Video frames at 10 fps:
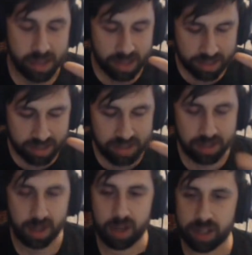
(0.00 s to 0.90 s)

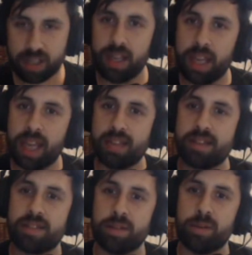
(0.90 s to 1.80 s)
stuck
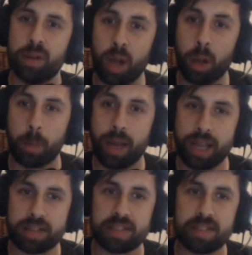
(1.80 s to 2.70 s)
into an
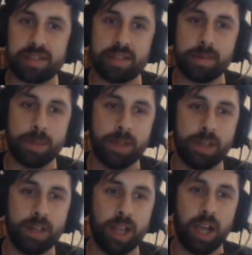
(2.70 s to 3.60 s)
operating system,
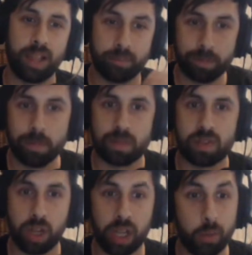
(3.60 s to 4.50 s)
like
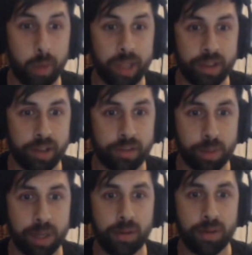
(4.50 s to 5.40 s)
stuck in the Windows
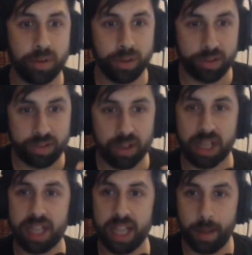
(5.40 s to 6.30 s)
world or
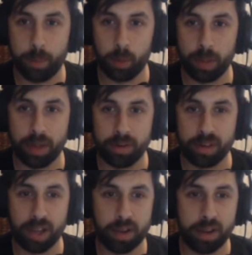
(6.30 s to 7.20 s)
stuck in the Apple
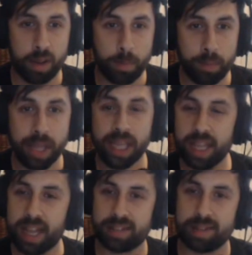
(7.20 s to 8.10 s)
world, and
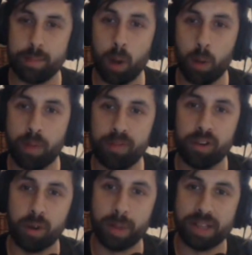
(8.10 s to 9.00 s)
bringing that to multiple
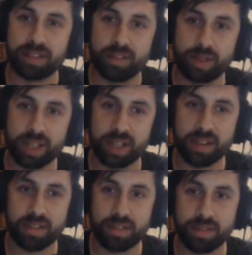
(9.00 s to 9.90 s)
formats I think
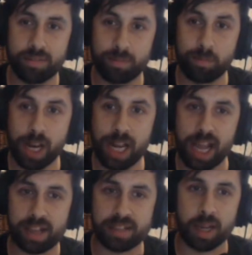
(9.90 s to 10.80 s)
is really
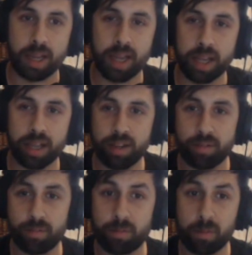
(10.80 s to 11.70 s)
exciting.
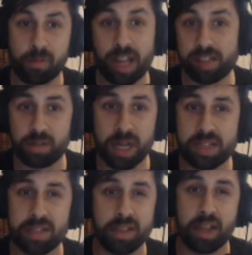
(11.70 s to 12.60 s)
And Friend's
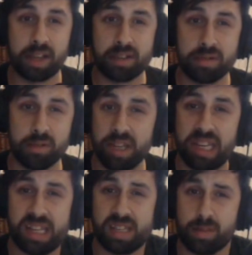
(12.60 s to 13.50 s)
great to do that because all you
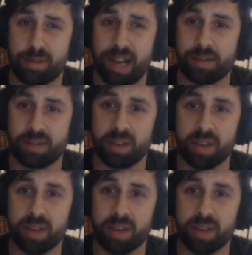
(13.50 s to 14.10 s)
need is the browser.